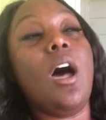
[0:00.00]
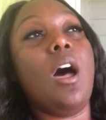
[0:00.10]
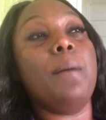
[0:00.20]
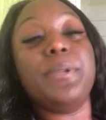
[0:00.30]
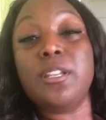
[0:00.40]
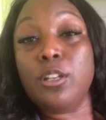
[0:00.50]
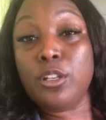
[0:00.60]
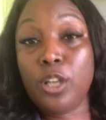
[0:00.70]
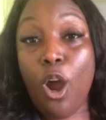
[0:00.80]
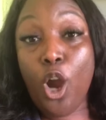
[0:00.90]
but
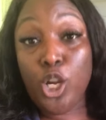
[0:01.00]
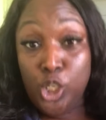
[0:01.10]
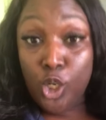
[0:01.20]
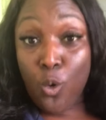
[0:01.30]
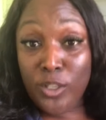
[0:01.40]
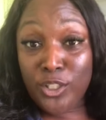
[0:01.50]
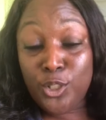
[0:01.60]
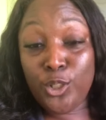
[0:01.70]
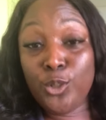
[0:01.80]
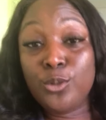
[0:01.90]
they are yours
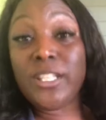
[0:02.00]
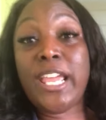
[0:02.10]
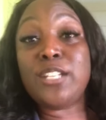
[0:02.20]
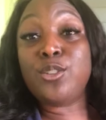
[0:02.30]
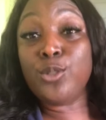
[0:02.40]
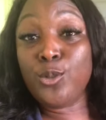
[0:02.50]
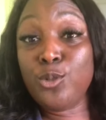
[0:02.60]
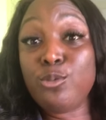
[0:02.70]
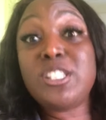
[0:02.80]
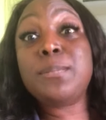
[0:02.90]
to use and to
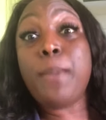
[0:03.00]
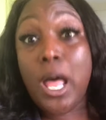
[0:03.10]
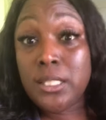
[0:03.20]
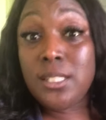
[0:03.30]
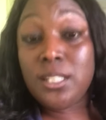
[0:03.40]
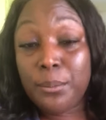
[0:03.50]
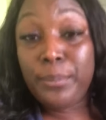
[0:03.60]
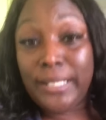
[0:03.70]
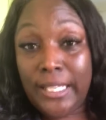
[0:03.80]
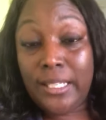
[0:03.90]
use
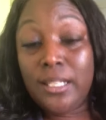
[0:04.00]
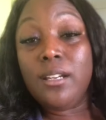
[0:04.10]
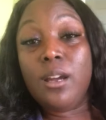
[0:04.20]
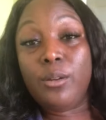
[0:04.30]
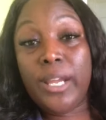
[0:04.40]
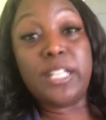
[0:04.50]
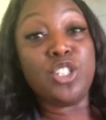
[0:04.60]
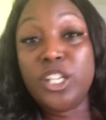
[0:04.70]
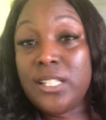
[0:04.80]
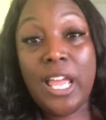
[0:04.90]
responsibly. Okay,
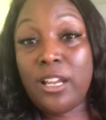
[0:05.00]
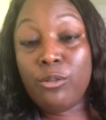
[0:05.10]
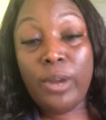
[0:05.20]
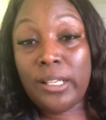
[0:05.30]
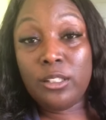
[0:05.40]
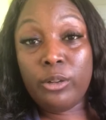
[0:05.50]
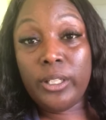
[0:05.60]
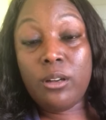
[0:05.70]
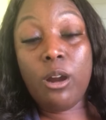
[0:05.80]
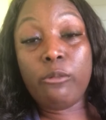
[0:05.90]
just like a regular
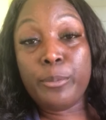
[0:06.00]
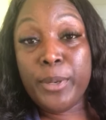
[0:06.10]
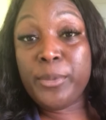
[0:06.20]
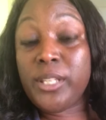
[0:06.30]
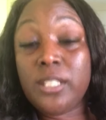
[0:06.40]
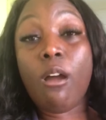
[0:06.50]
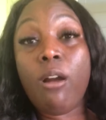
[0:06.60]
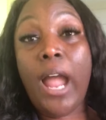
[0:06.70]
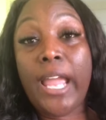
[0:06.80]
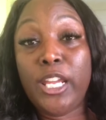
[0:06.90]
credit card. Remember, these
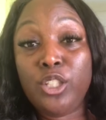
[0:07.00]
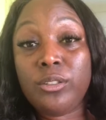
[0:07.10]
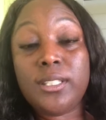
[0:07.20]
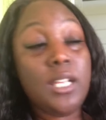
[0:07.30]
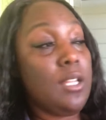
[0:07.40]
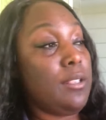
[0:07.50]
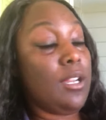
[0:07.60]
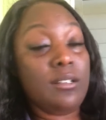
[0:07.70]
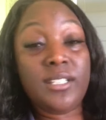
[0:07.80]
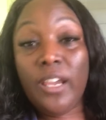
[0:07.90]
are high interest. They
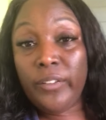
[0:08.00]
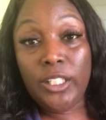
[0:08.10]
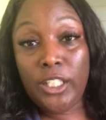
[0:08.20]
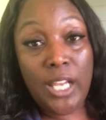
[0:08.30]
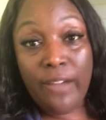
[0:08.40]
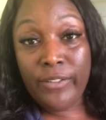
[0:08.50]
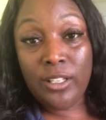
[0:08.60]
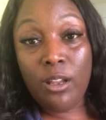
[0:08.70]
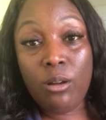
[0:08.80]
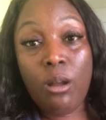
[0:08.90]
are definitely not for the
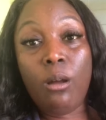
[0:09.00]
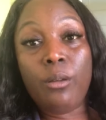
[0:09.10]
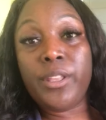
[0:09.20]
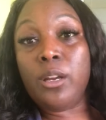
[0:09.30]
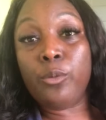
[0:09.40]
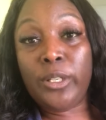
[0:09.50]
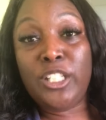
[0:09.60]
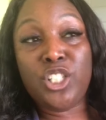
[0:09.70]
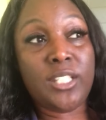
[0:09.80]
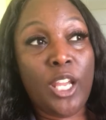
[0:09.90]
long haul. They are really
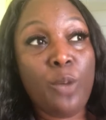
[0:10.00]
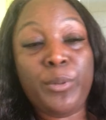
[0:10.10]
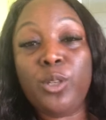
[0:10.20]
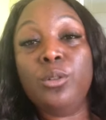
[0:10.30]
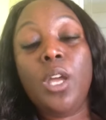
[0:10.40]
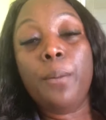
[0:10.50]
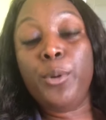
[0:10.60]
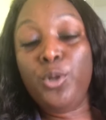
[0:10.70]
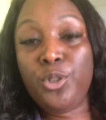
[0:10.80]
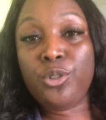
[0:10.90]
just to help you
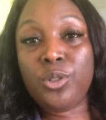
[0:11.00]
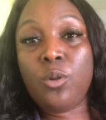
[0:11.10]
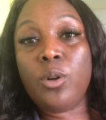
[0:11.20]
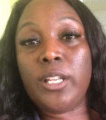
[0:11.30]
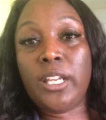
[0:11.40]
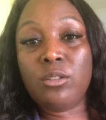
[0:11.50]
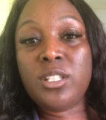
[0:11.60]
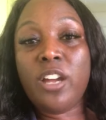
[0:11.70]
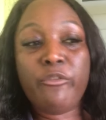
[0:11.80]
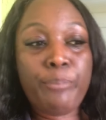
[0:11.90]
boost your score, to get
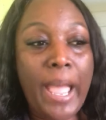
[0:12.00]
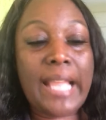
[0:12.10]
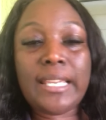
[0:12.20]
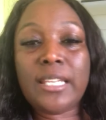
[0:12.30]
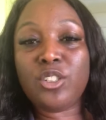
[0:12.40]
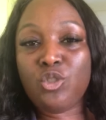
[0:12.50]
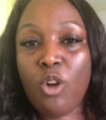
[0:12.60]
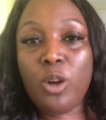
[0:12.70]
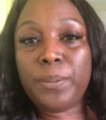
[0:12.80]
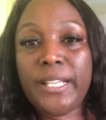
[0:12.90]
yourself back in a
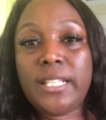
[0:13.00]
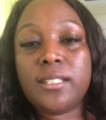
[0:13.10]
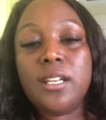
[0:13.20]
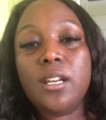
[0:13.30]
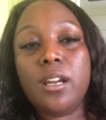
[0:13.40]
strong place